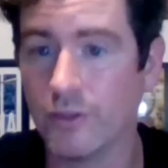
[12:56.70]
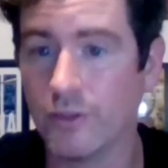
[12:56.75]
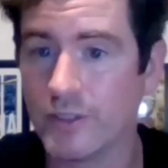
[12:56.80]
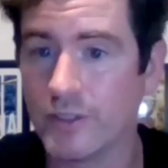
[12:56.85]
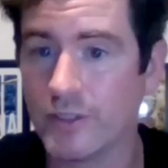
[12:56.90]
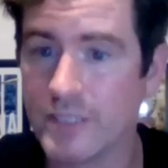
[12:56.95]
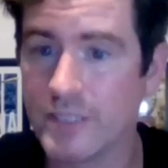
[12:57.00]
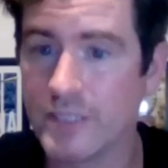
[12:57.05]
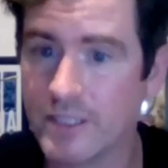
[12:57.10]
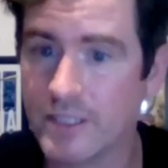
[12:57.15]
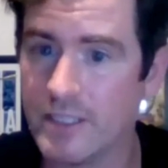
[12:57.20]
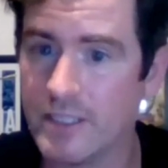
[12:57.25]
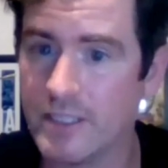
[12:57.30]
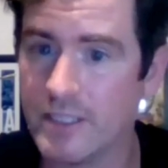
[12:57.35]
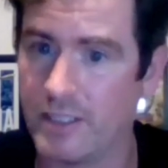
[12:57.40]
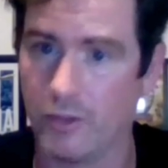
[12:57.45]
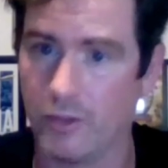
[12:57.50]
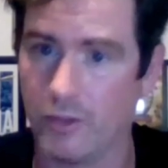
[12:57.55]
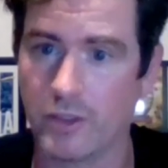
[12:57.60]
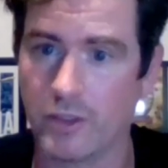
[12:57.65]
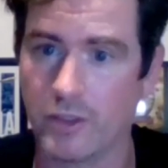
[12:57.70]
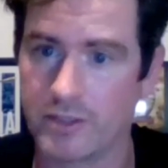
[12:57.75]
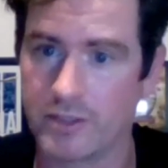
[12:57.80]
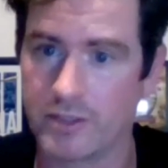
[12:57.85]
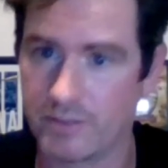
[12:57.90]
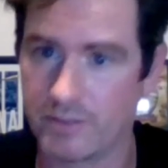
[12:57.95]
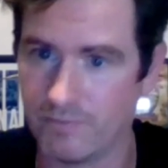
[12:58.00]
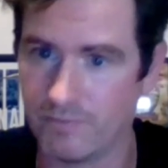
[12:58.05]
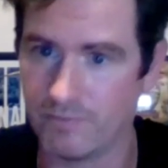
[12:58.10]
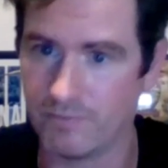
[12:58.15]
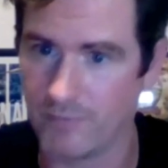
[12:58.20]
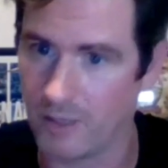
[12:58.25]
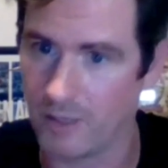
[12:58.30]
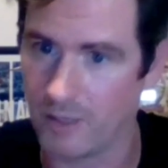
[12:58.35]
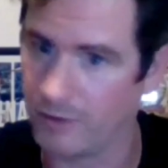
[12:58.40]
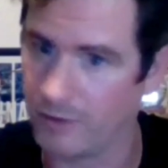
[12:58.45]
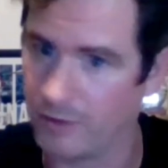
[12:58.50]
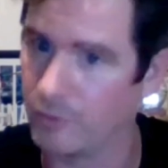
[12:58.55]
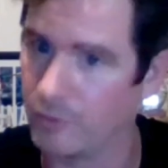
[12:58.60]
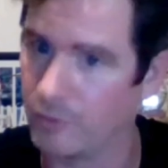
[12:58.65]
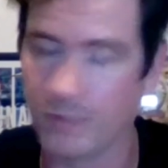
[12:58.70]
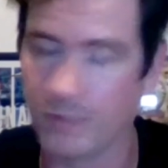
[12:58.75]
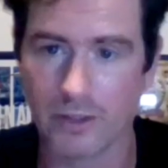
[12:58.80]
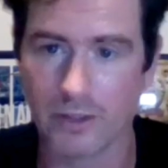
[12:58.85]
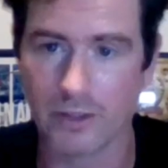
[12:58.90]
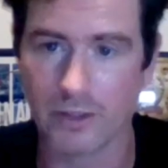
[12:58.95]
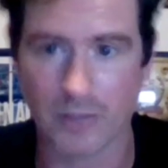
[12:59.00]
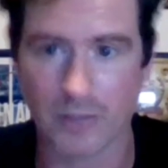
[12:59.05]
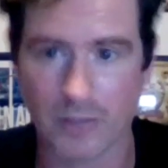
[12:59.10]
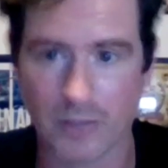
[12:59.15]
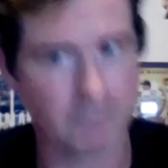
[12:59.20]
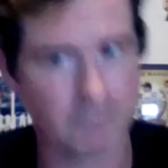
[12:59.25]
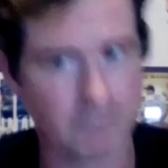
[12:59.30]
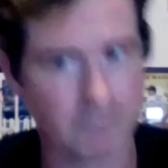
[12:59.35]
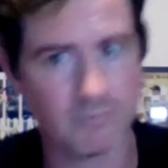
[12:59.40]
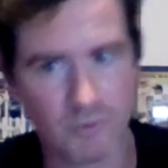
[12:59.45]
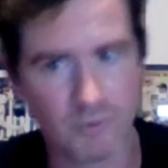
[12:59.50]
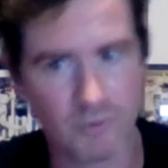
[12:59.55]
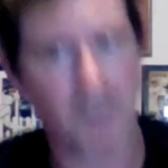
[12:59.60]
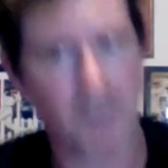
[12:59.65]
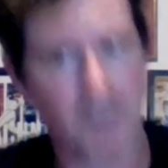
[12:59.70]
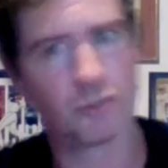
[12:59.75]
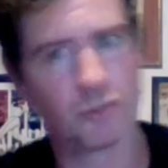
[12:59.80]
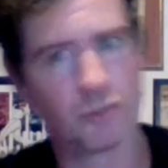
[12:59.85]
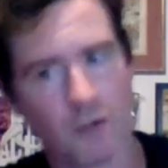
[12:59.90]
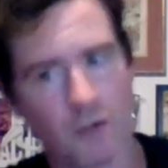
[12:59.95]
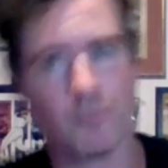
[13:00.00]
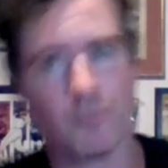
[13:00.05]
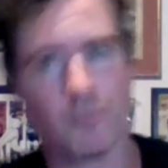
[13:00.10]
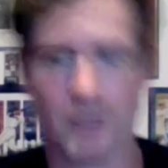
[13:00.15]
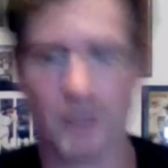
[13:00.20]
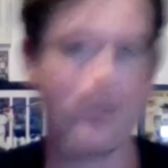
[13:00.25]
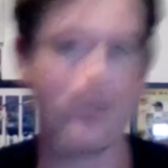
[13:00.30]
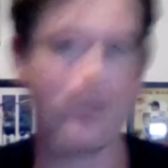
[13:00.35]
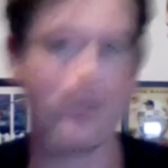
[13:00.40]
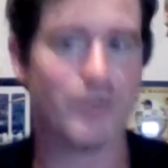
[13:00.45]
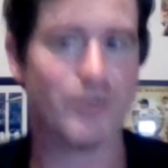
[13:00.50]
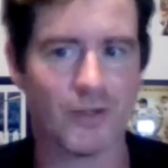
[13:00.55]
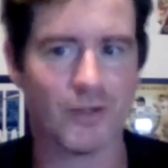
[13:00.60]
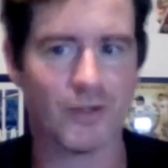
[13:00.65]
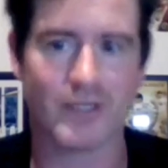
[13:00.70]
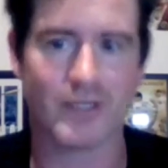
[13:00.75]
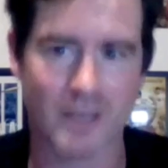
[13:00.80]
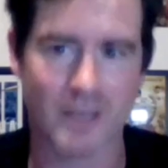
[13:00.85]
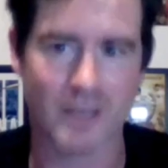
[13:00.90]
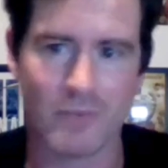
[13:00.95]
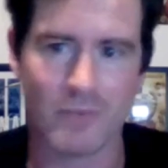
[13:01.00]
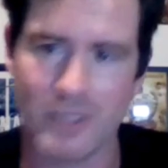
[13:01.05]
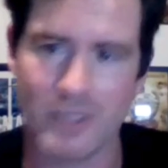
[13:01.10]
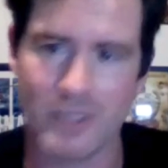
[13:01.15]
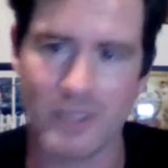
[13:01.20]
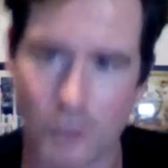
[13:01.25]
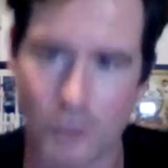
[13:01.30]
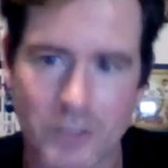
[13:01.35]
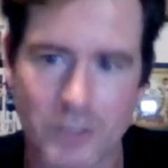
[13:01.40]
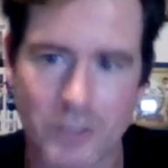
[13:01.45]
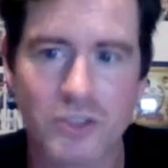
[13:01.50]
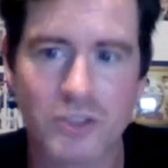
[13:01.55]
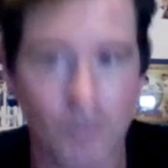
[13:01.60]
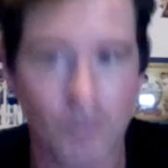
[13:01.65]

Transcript: You can see he looks a little bigger, not Mike Trout big or anything like that, but he looks